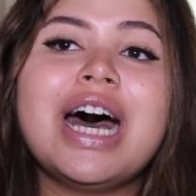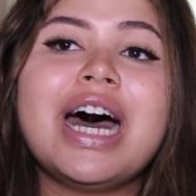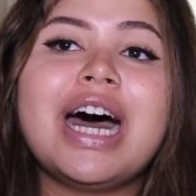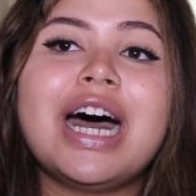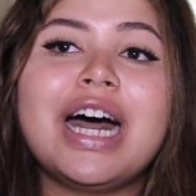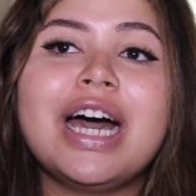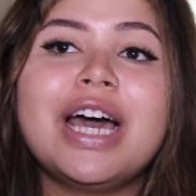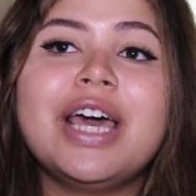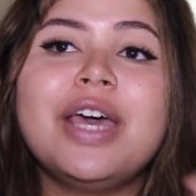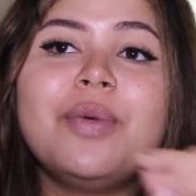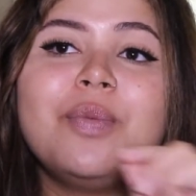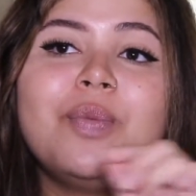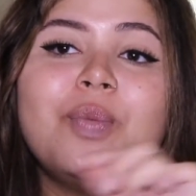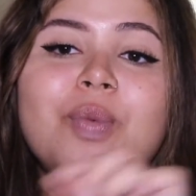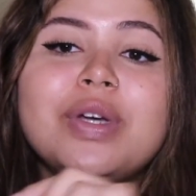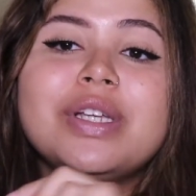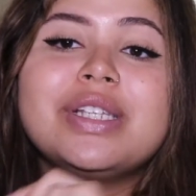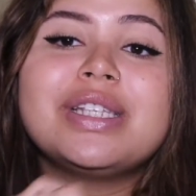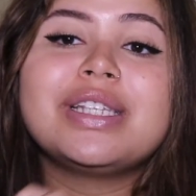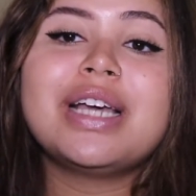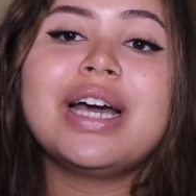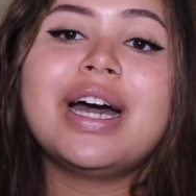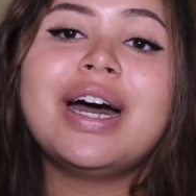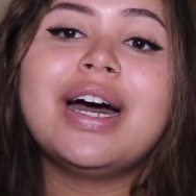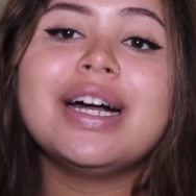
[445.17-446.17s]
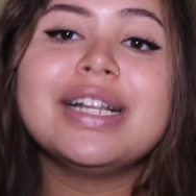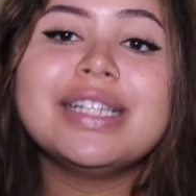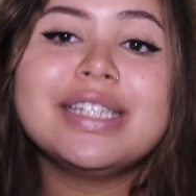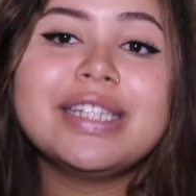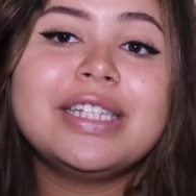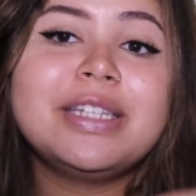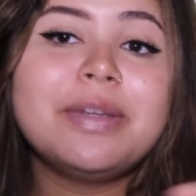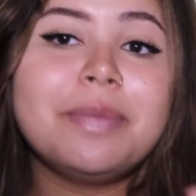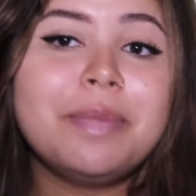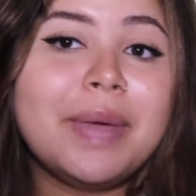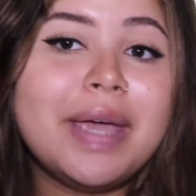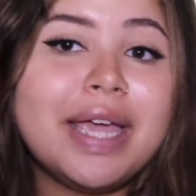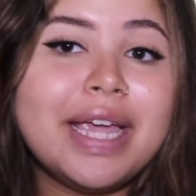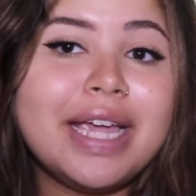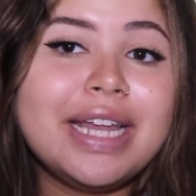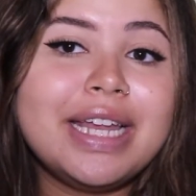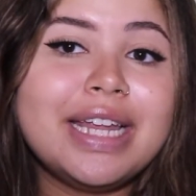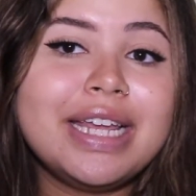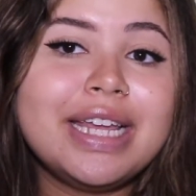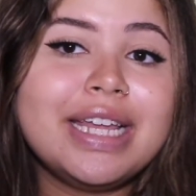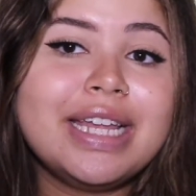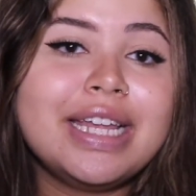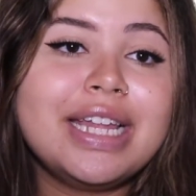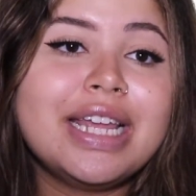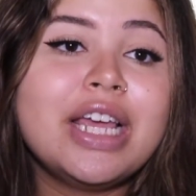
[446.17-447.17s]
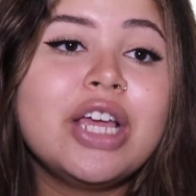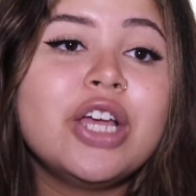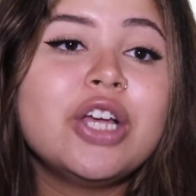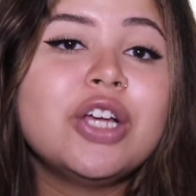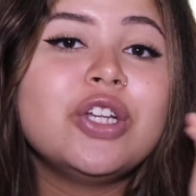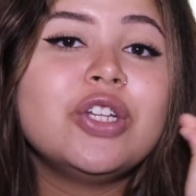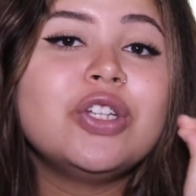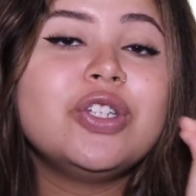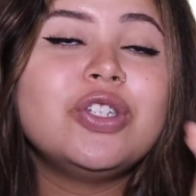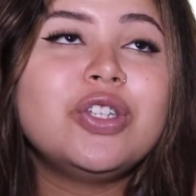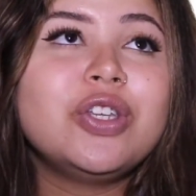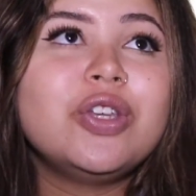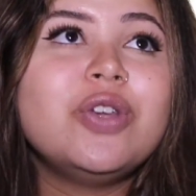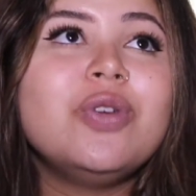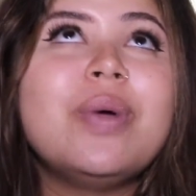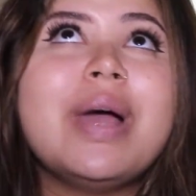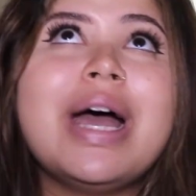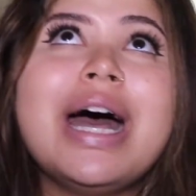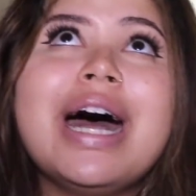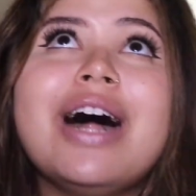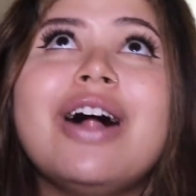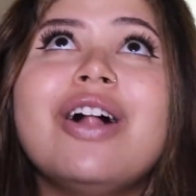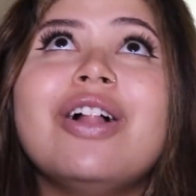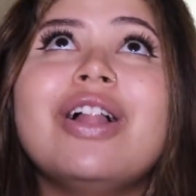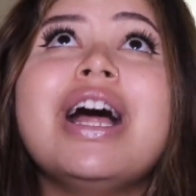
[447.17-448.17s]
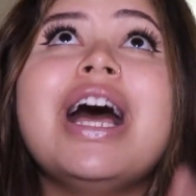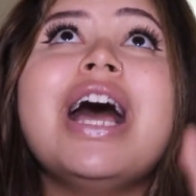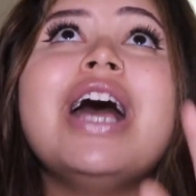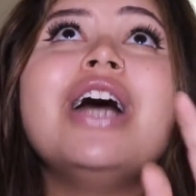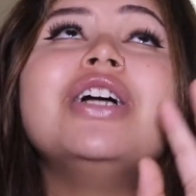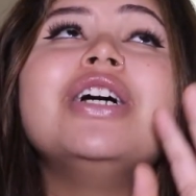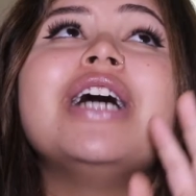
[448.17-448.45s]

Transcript: I was constipated to hell.